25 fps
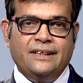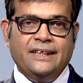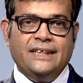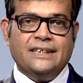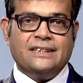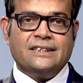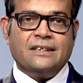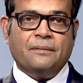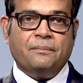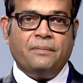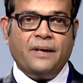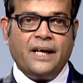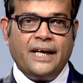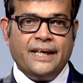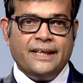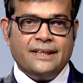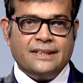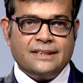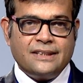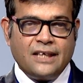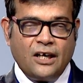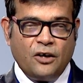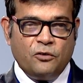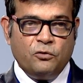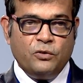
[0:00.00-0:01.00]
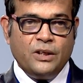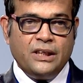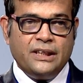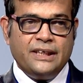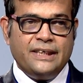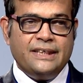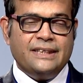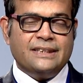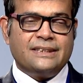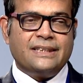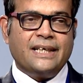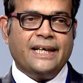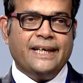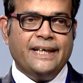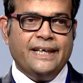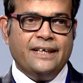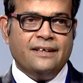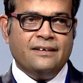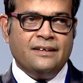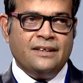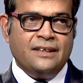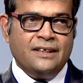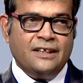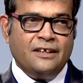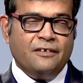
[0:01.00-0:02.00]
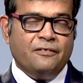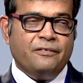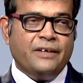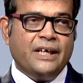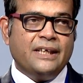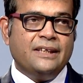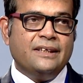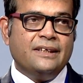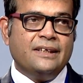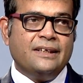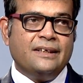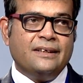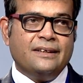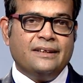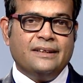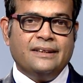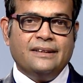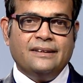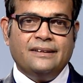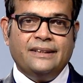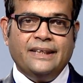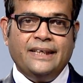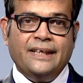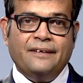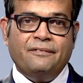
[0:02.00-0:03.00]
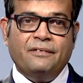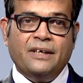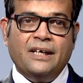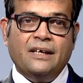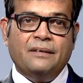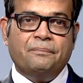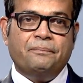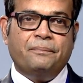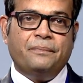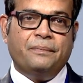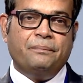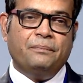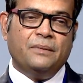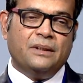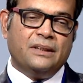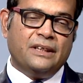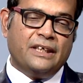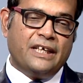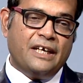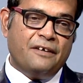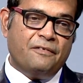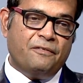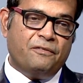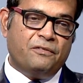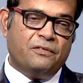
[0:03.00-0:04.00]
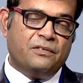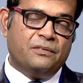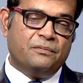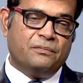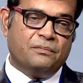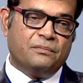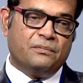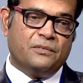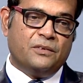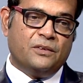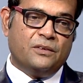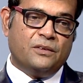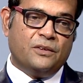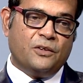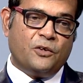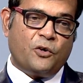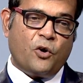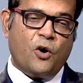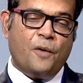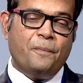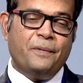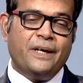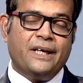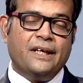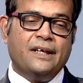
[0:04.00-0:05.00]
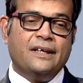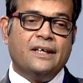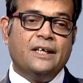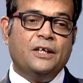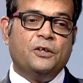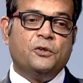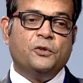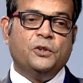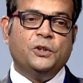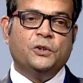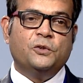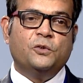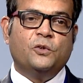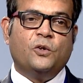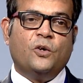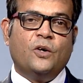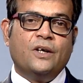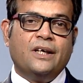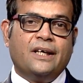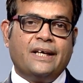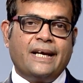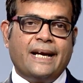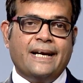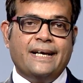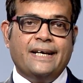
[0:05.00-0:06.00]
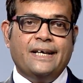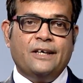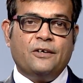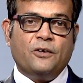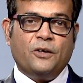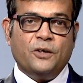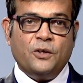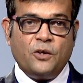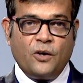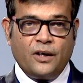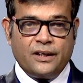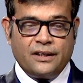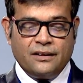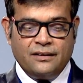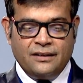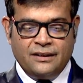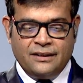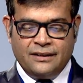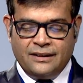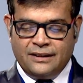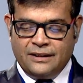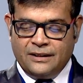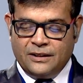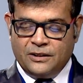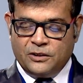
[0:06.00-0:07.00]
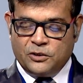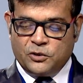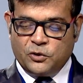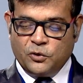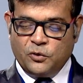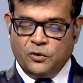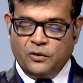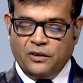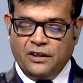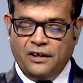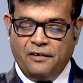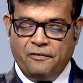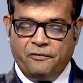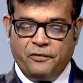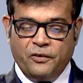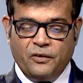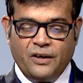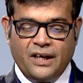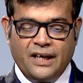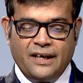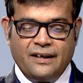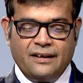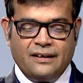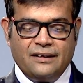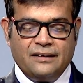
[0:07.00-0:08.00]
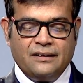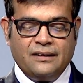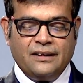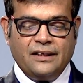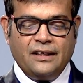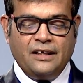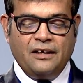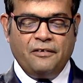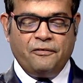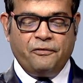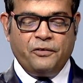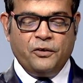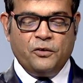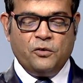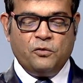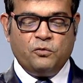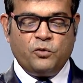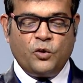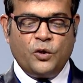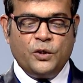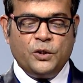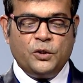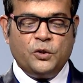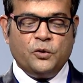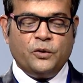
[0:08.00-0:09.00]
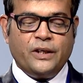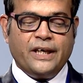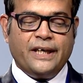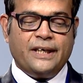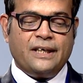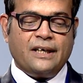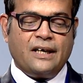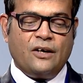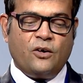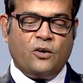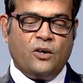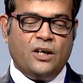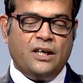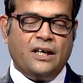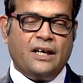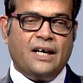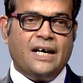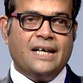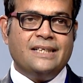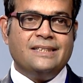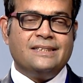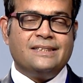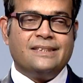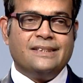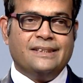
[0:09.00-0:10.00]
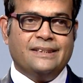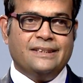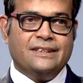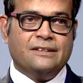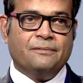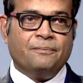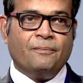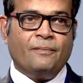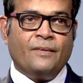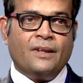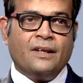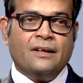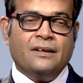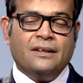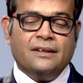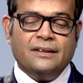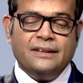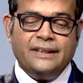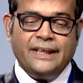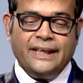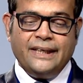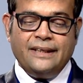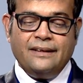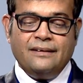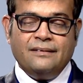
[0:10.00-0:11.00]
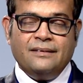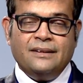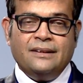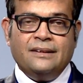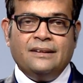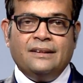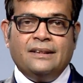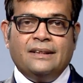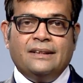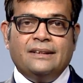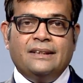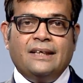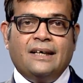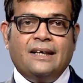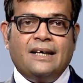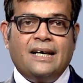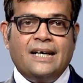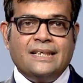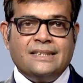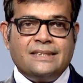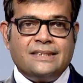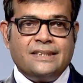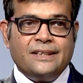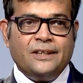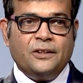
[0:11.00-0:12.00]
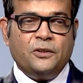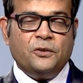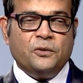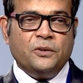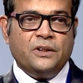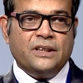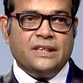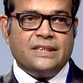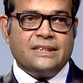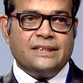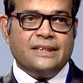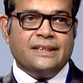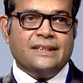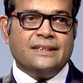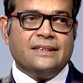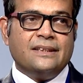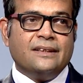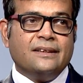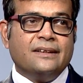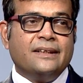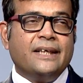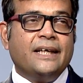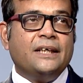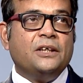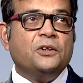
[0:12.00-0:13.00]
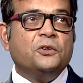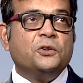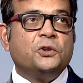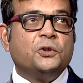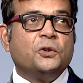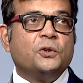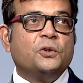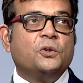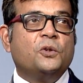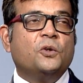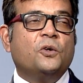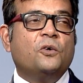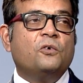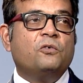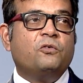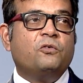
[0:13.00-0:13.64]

these suppliers, how will they decide whether they will give raw material to you on credit or not? So if you want to get all answers, then the answer to this is that you should go